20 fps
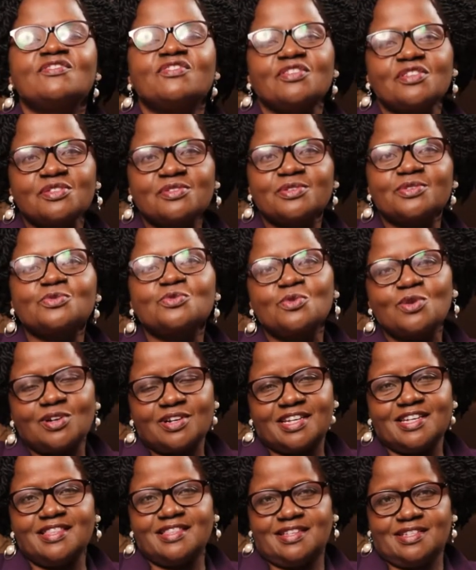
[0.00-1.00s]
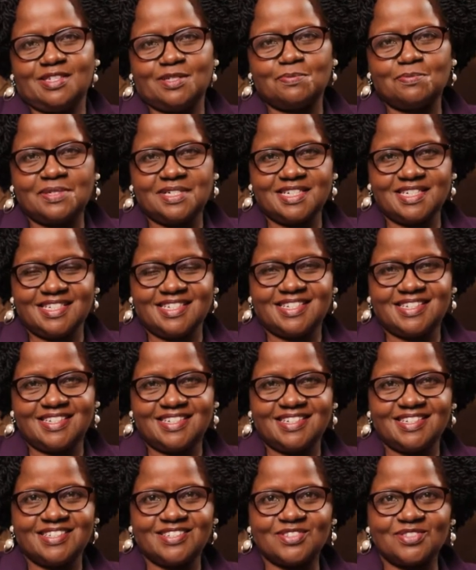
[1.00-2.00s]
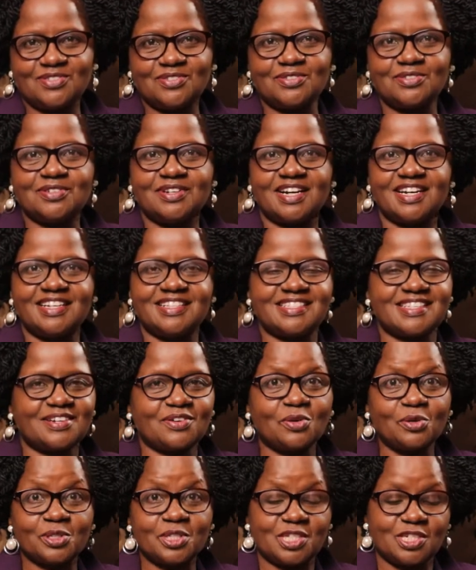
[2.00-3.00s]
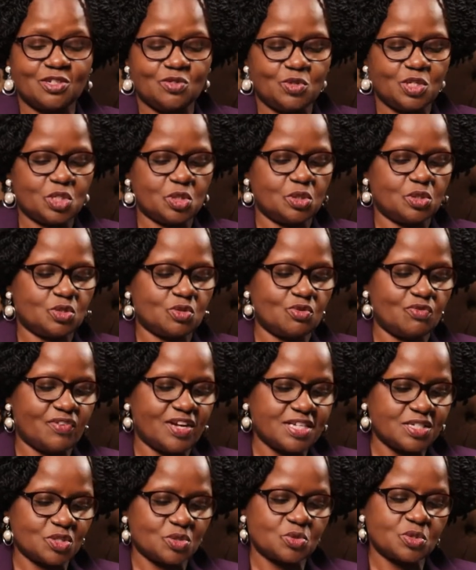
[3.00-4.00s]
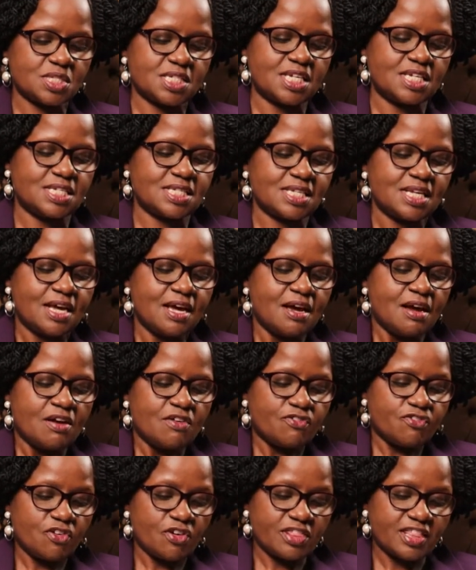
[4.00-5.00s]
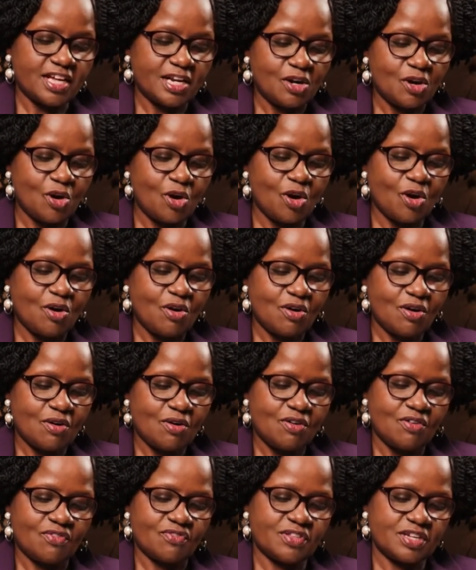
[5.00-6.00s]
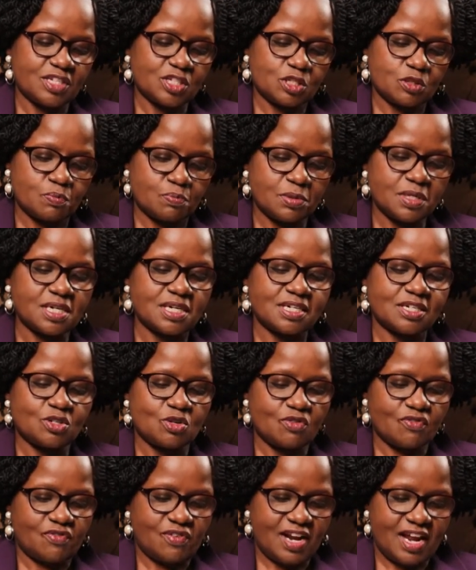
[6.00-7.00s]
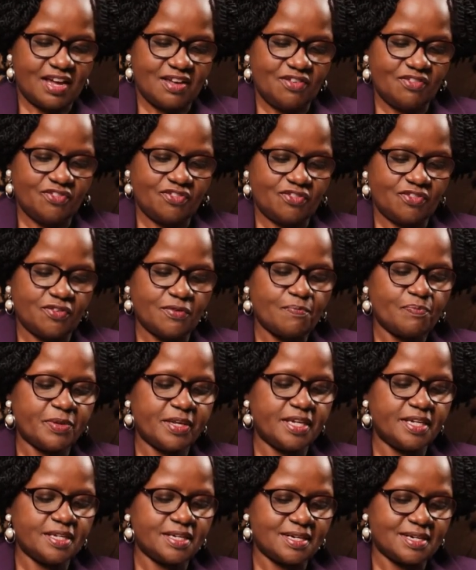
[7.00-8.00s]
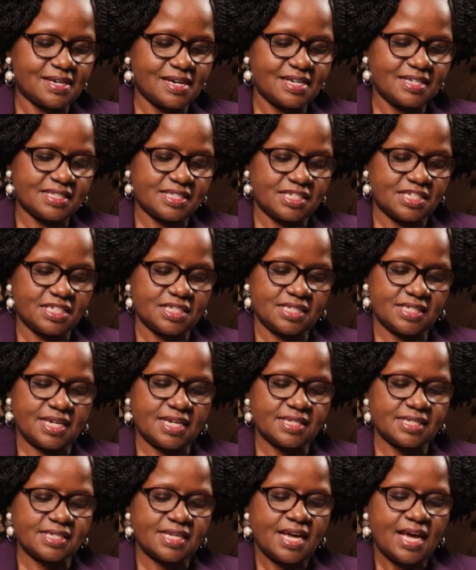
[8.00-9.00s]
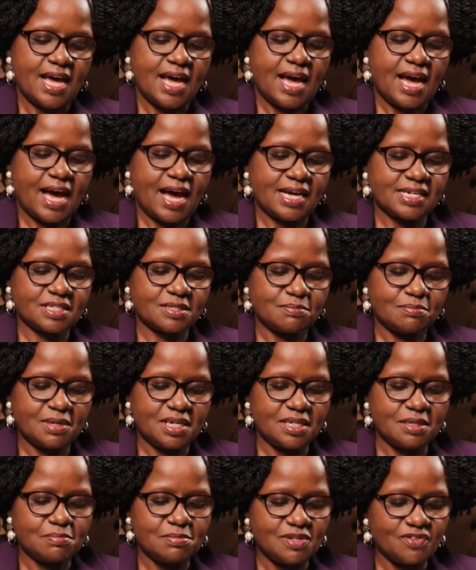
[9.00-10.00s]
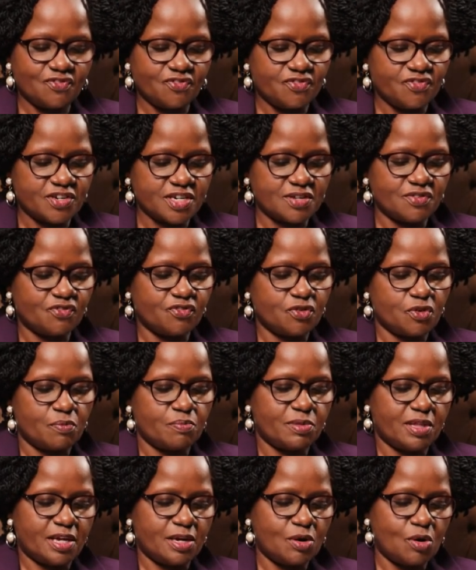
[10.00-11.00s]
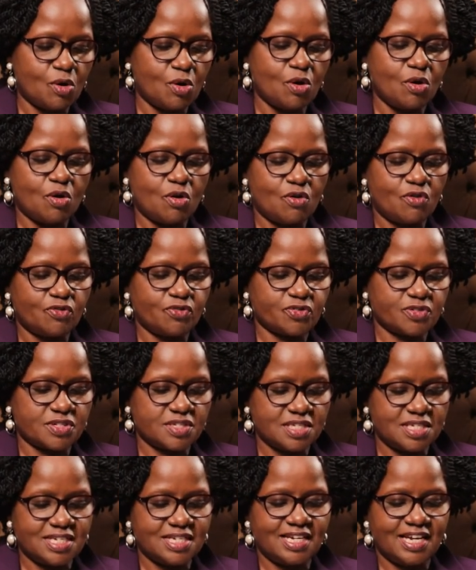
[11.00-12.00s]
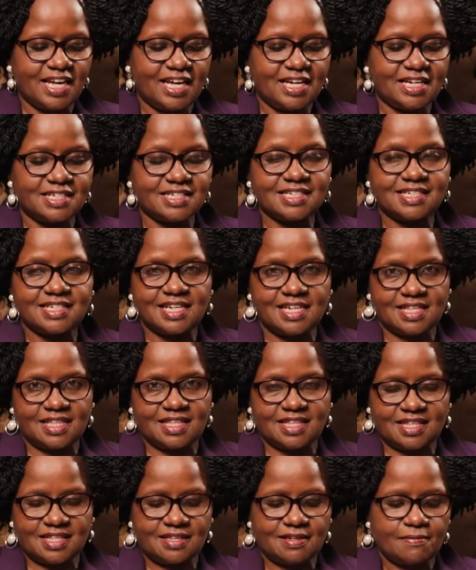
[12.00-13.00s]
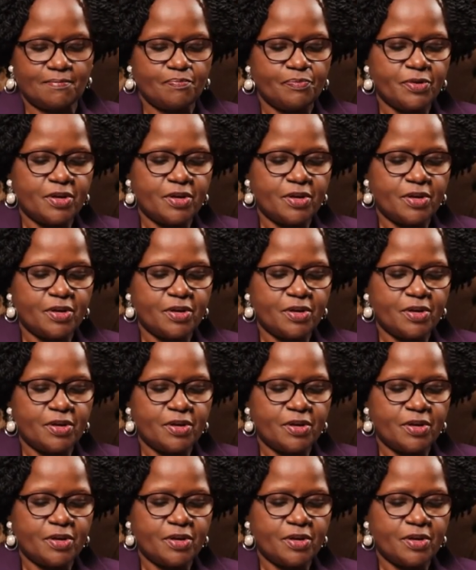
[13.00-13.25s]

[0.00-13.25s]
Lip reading: for those who walk in the Spirit. So it's a continuation. So verse 2 says, for the law of the Spirit of life in Christ Jesus has made me free from the law of sin and death.